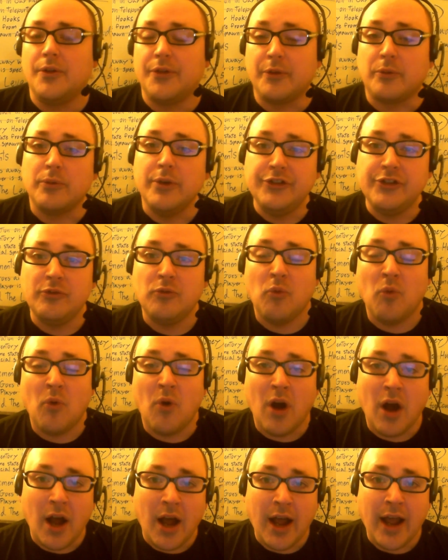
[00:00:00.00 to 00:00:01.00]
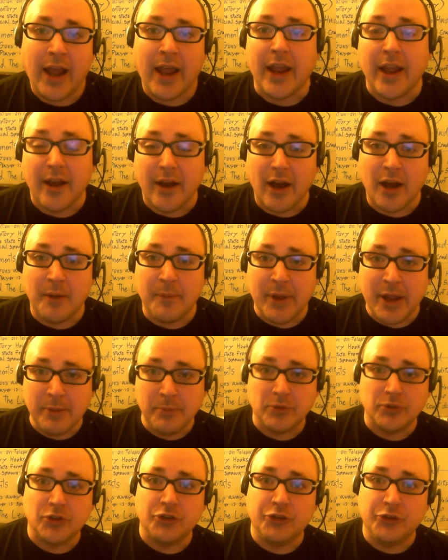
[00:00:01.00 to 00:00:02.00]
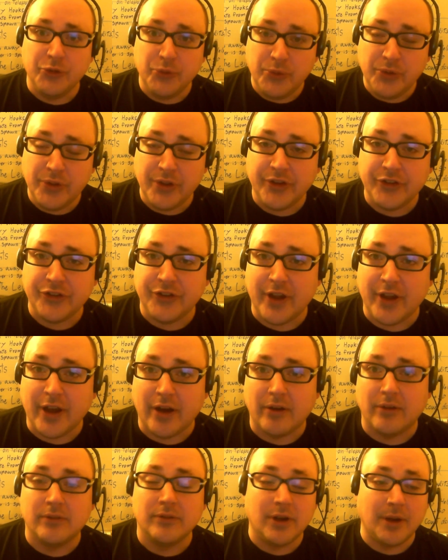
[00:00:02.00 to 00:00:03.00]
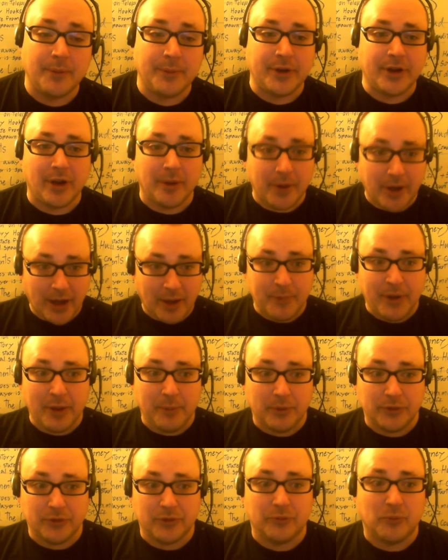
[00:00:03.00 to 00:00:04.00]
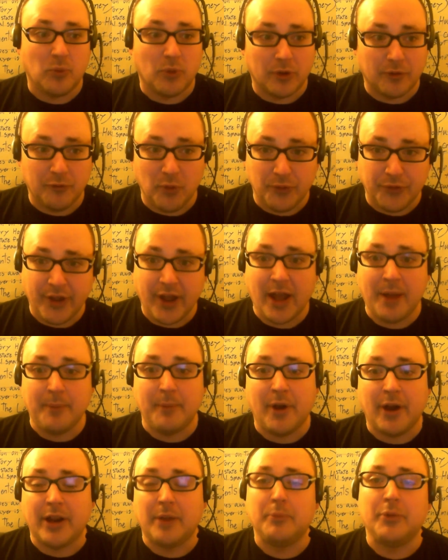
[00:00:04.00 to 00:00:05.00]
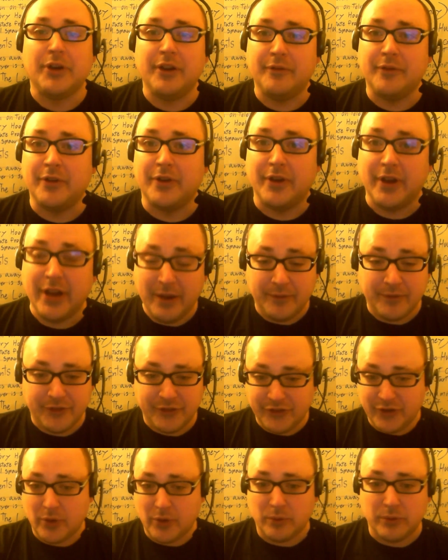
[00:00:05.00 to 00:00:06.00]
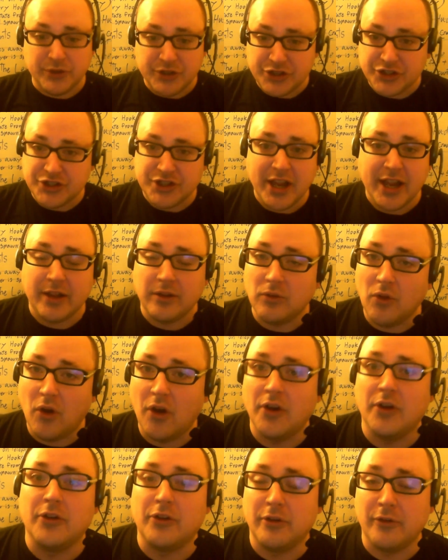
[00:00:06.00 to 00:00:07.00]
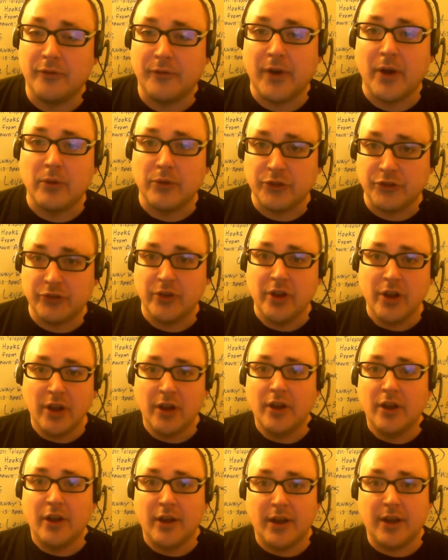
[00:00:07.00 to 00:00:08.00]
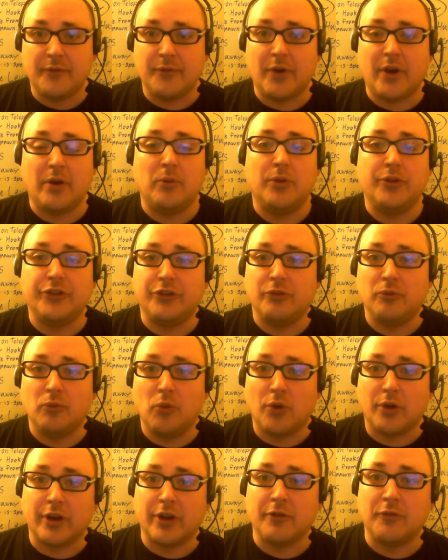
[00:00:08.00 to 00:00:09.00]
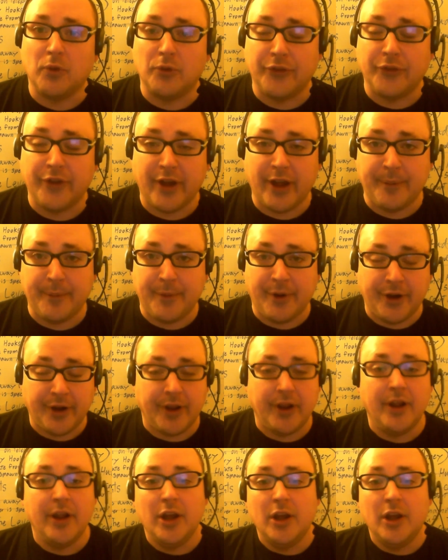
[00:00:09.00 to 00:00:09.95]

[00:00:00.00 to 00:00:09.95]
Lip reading: The reason why I'm able to do this now, I mean, I'm able to work full time on it, but even still, it would just take longer if I wasn't working full time on it.